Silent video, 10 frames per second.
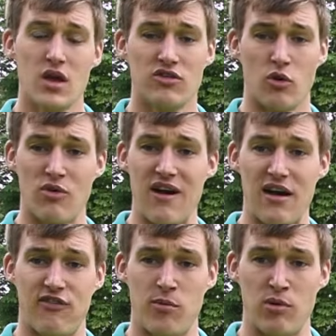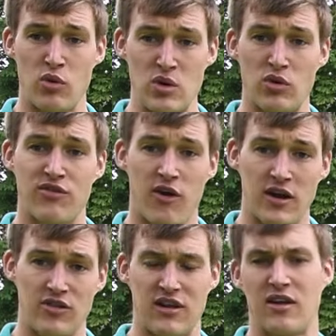So without a footprint, what you would
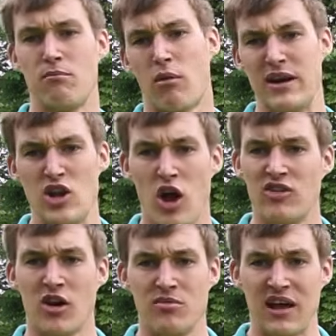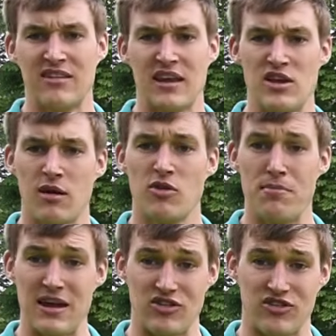find is that probably 9 times out of 10 you come to
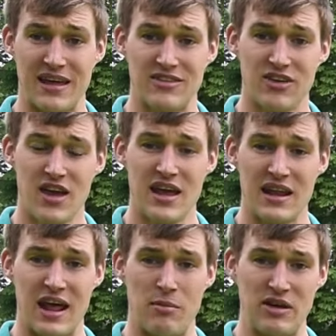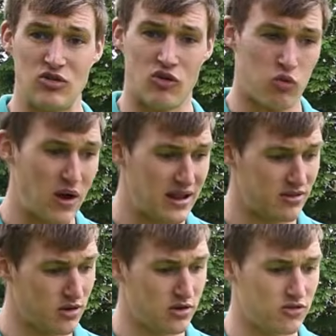pitch your tent, there'll be sort of
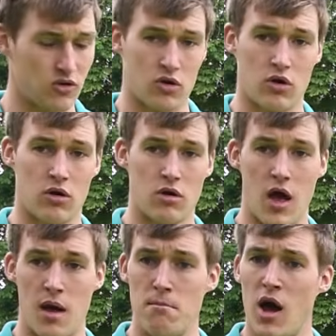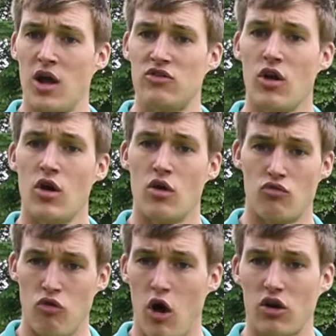wetness or mud,
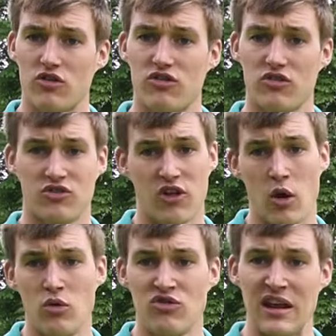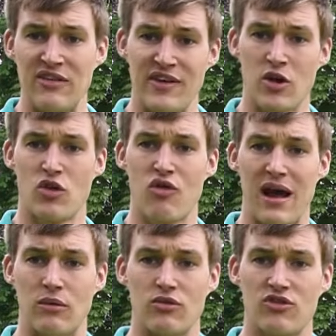rocks, stones, anything on the
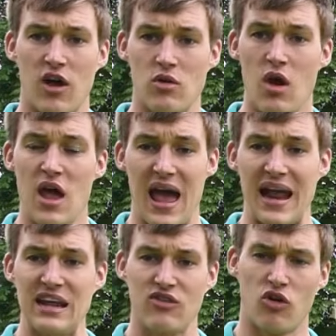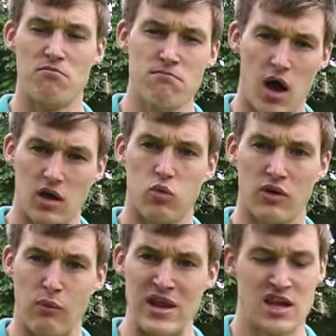ground. So any sort of muck,
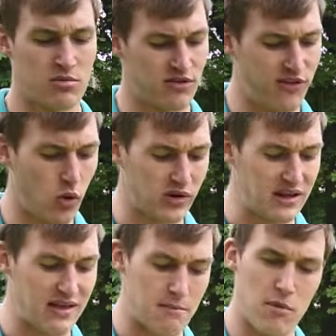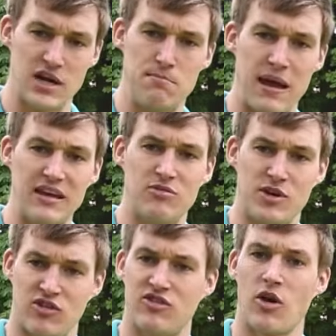when you come to fold it, that muddy base,
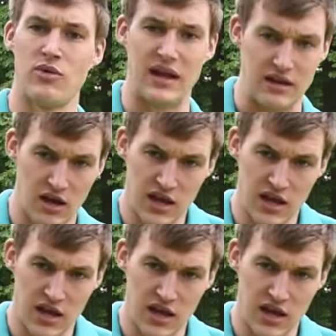because it's sewn in,